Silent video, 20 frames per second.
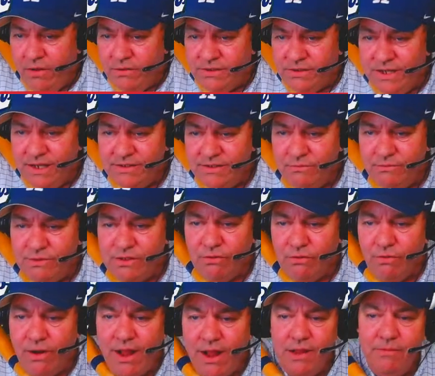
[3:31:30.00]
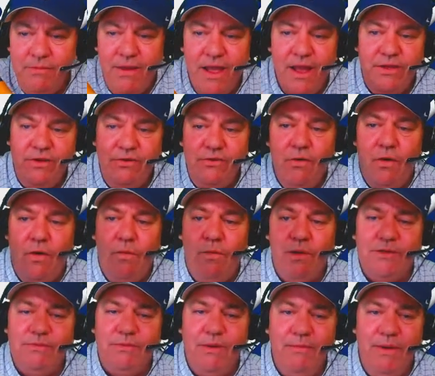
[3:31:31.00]
says it was the rally bat. You know it
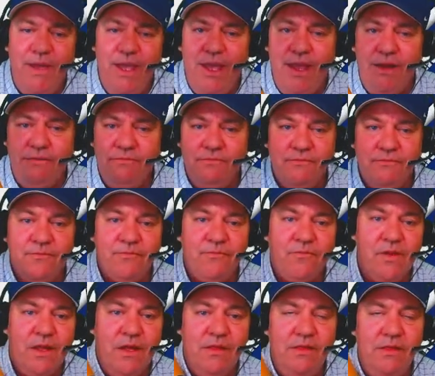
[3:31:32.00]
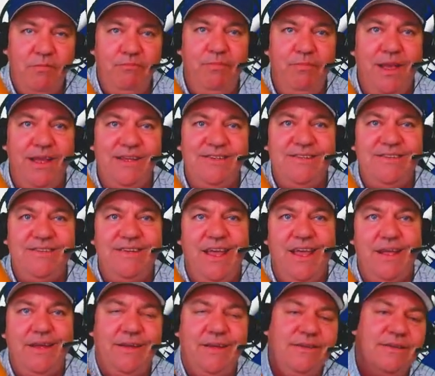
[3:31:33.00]
was, my man. The big
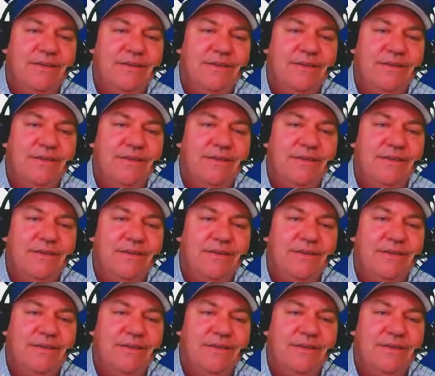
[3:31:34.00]
stick